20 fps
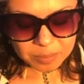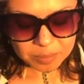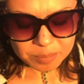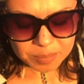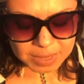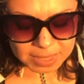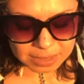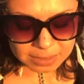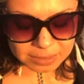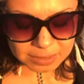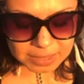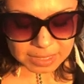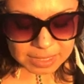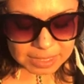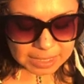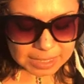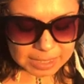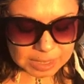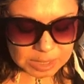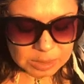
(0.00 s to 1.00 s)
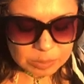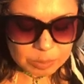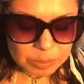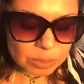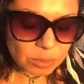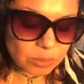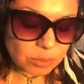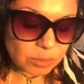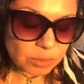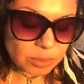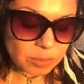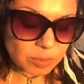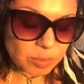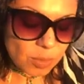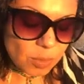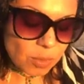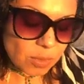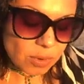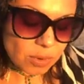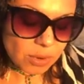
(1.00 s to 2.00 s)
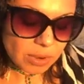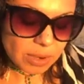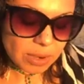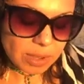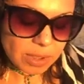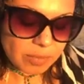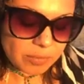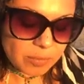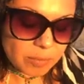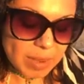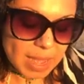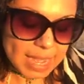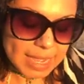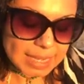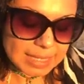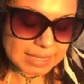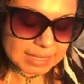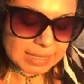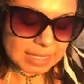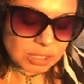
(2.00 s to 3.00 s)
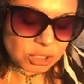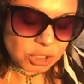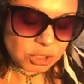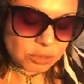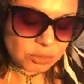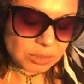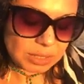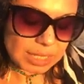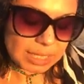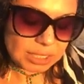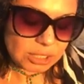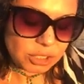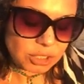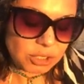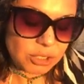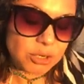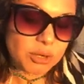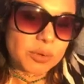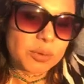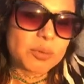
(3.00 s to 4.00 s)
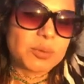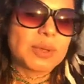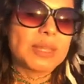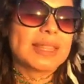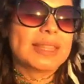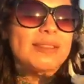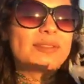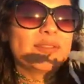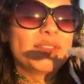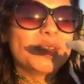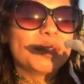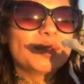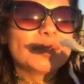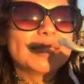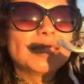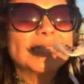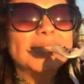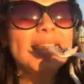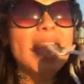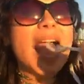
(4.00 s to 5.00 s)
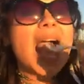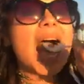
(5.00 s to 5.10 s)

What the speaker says: build and explore more of my sensual nature with foods.